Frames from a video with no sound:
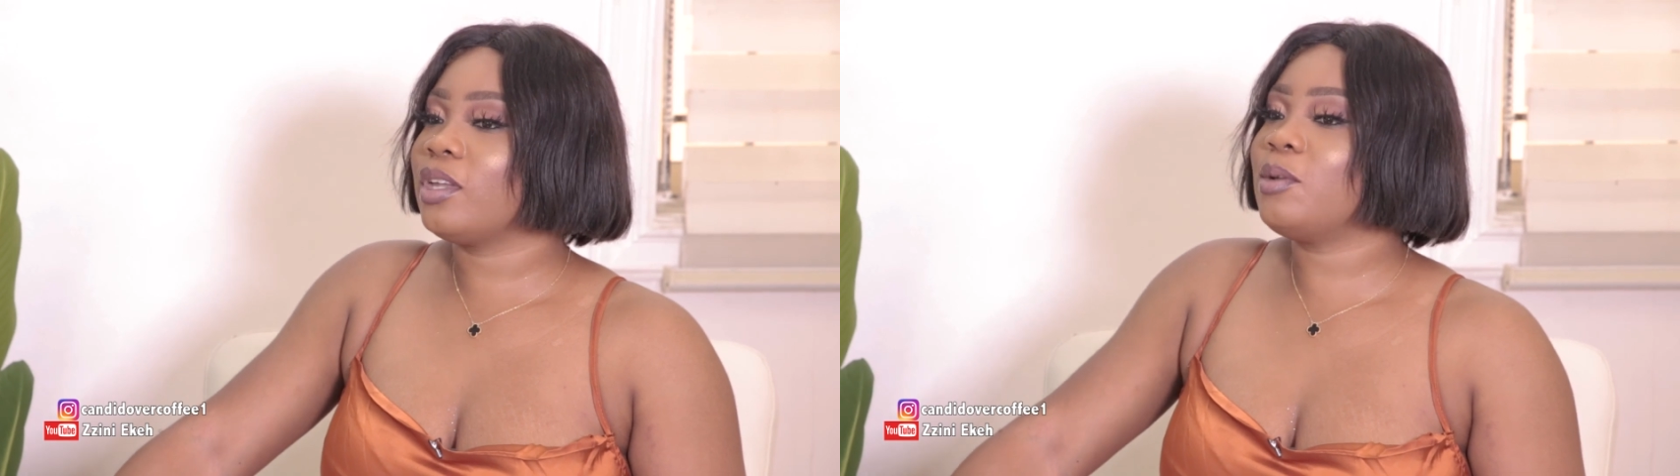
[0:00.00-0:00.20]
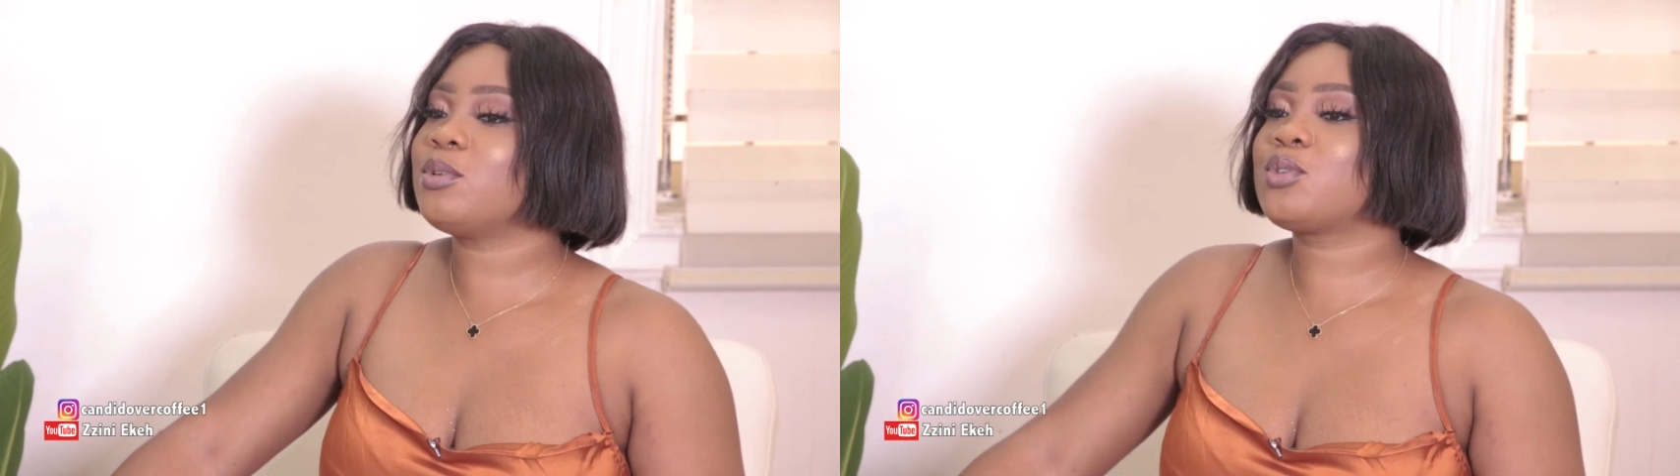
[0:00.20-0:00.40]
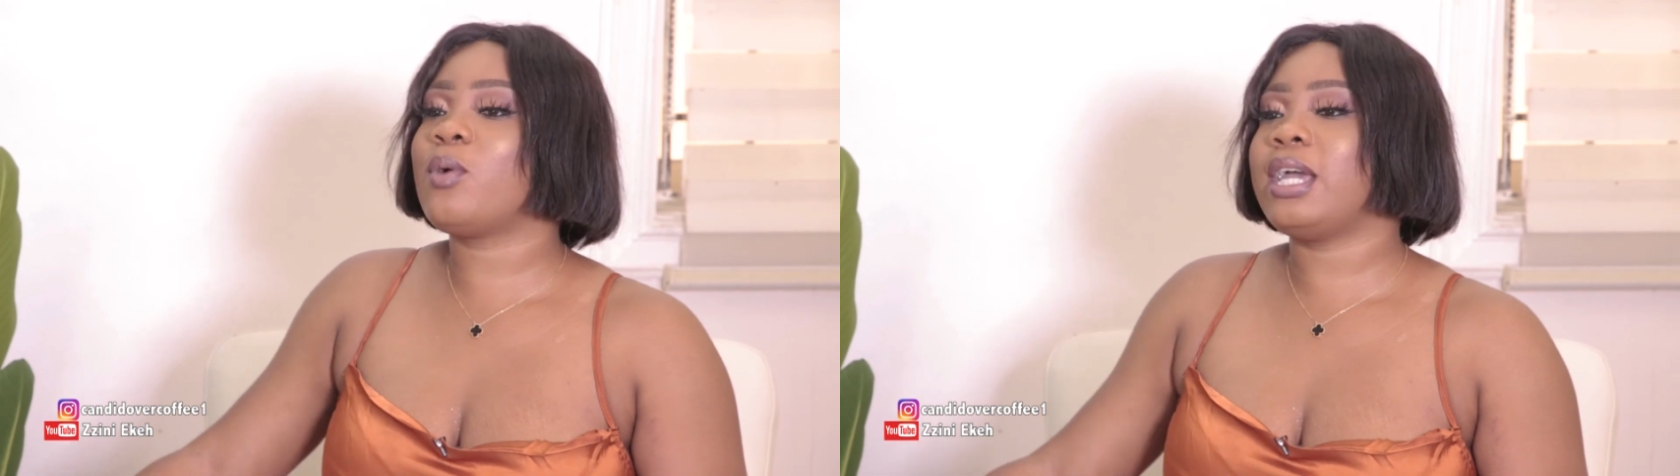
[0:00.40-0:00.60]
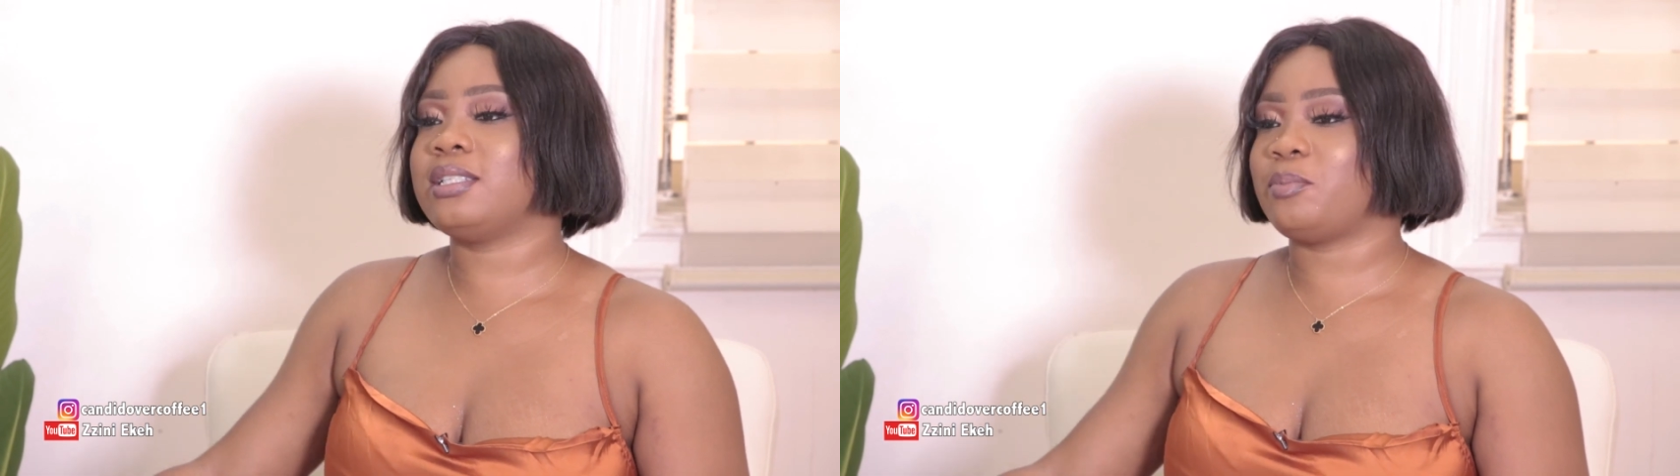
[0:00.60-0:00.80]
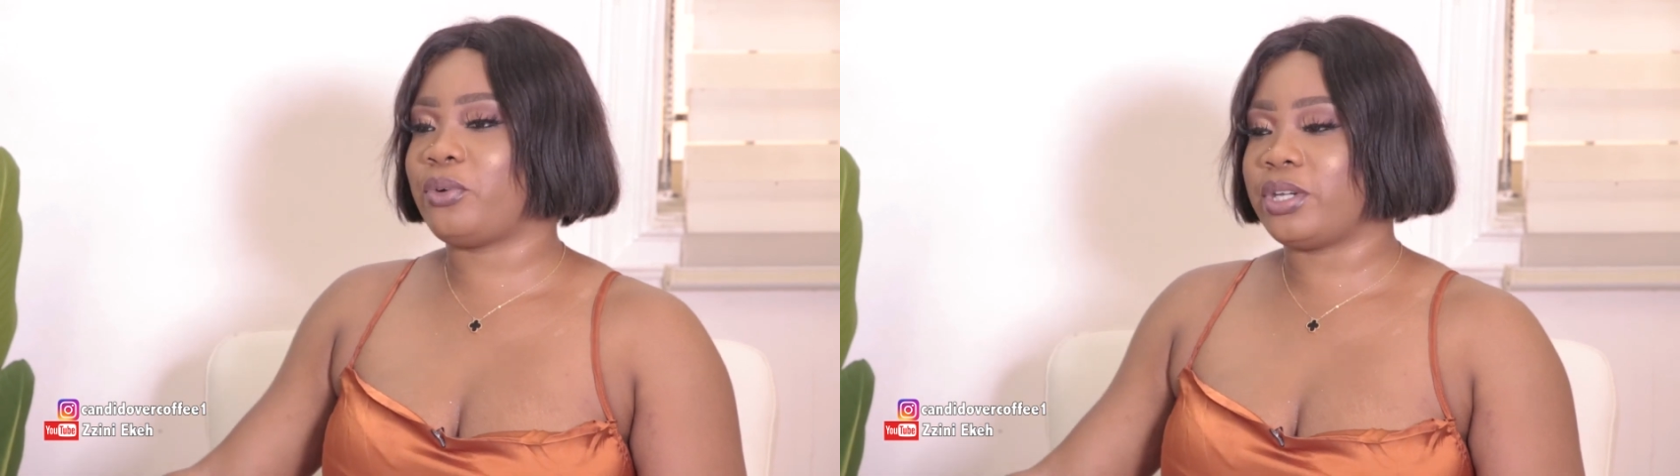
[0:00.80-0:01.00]
it was quite
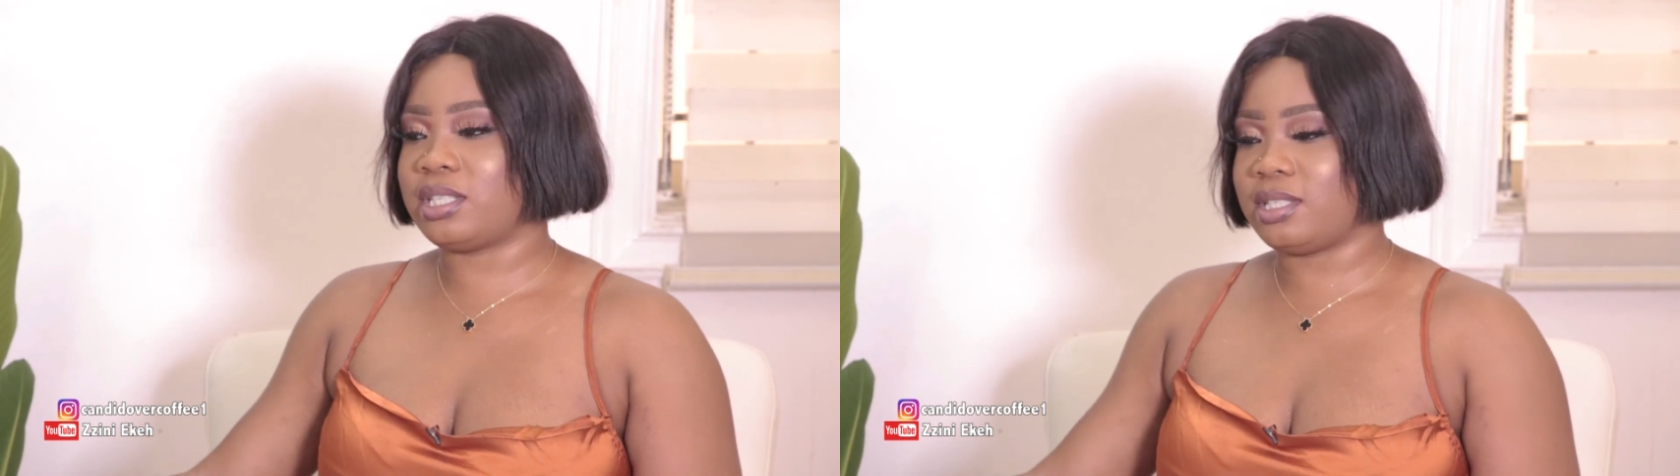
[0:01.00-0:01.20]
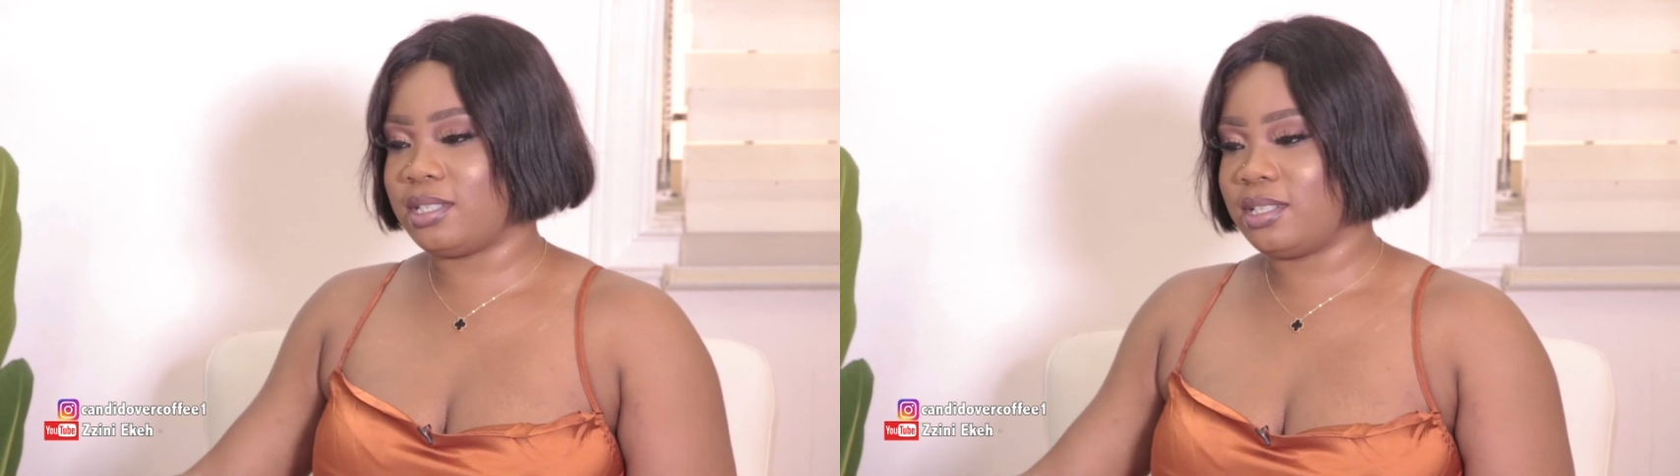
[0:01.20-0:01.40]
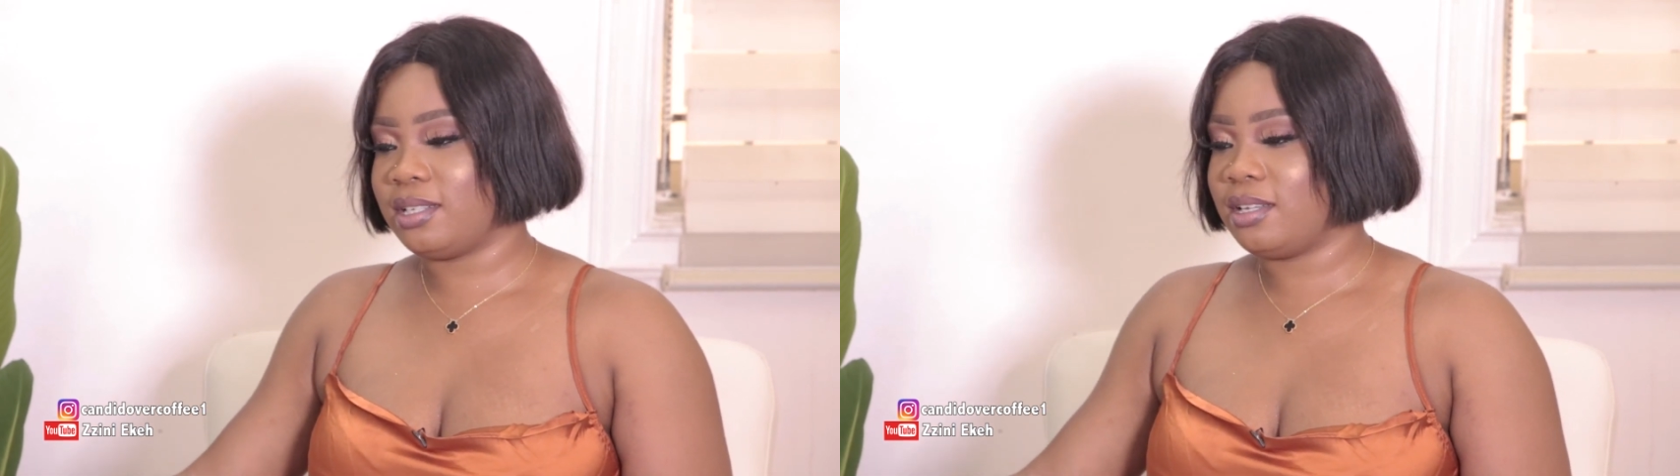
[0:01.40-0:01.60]
depressing,